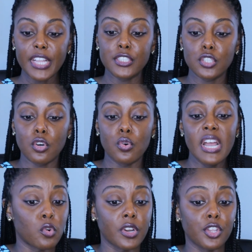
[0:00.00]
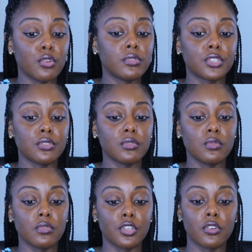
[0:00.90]
So for you
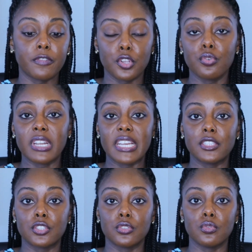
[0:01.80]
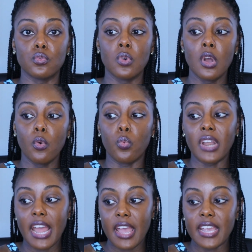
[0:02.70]
to, you know, for you to get to
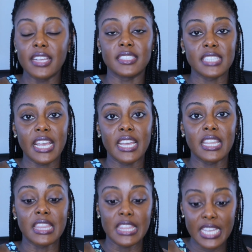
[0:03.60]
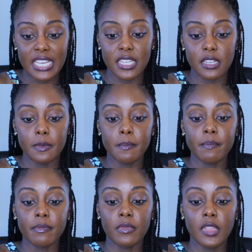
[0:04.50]
what he is saying then,
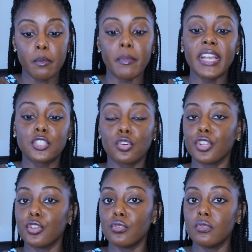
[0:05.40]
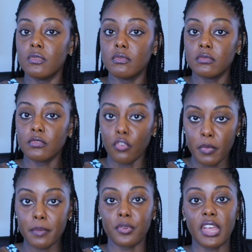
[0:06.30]
make sure you
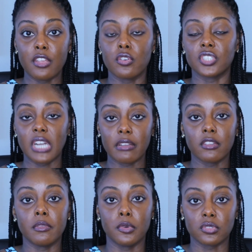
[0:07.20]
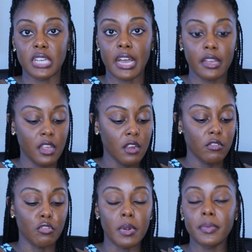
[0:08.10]
remember that you're a child of the Most High.
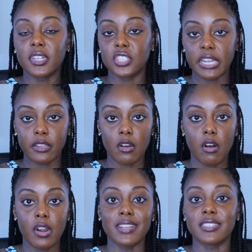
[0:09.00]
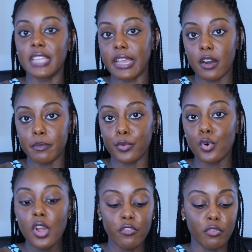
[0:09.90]
Remember to check your heart and stay
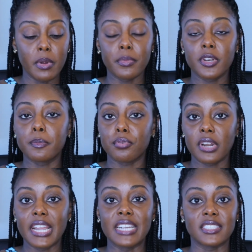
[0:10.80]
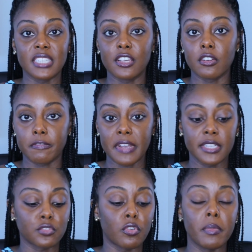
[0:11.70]
humble. Remember to pray and seek your
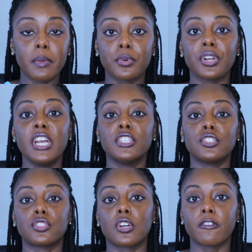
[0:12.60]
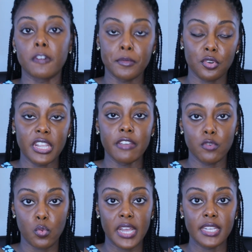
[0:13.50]
face. Remember to turn from your
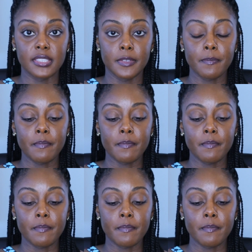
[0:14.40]
evil ways.